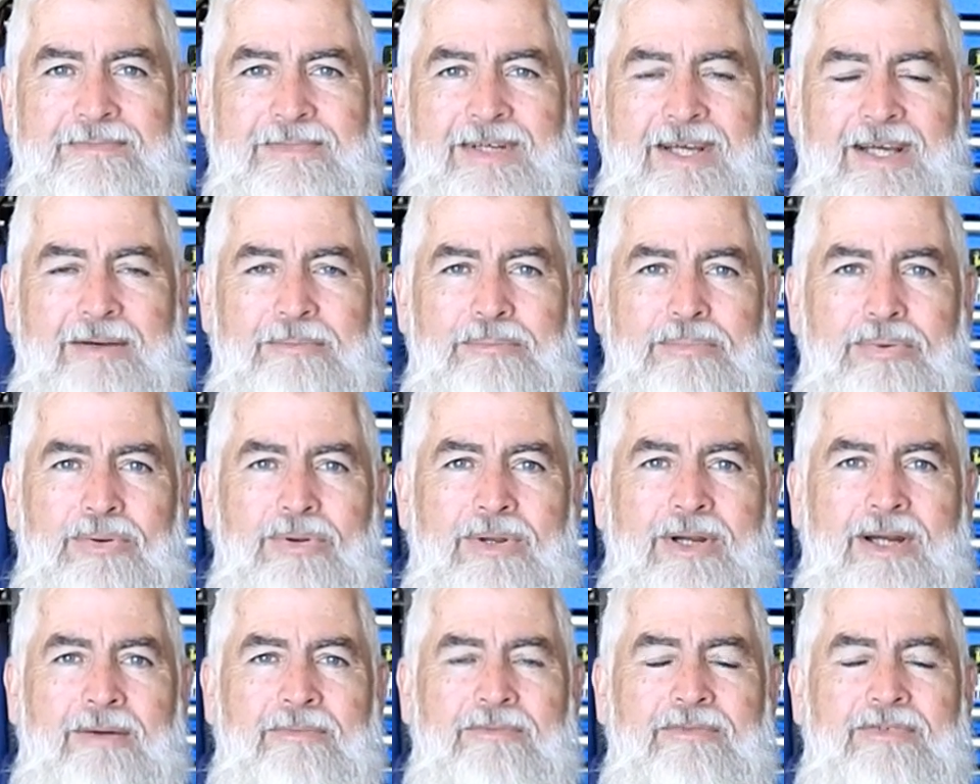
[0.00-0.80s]
yeah,
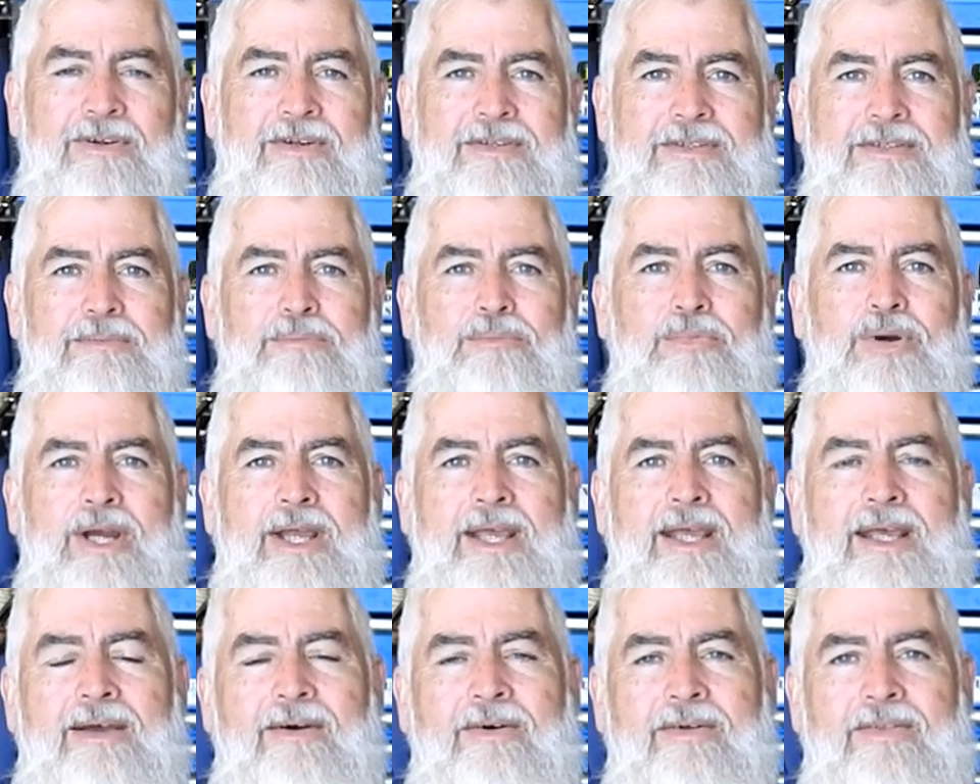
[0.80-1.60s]
pulling up for some
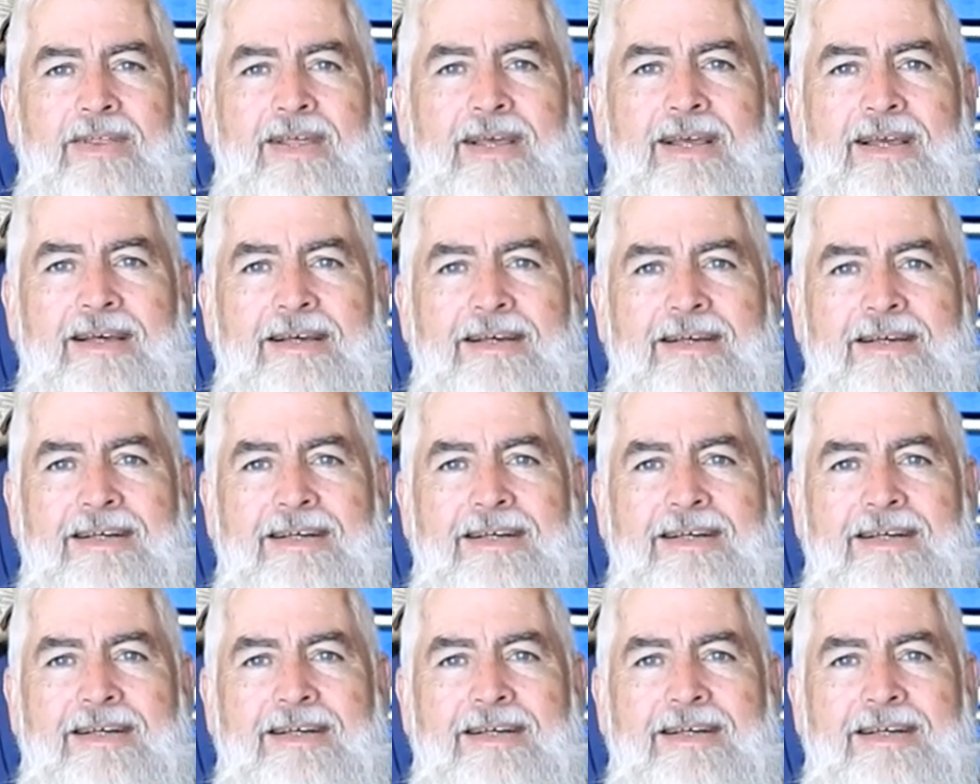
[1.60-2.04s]
brekkie, I think.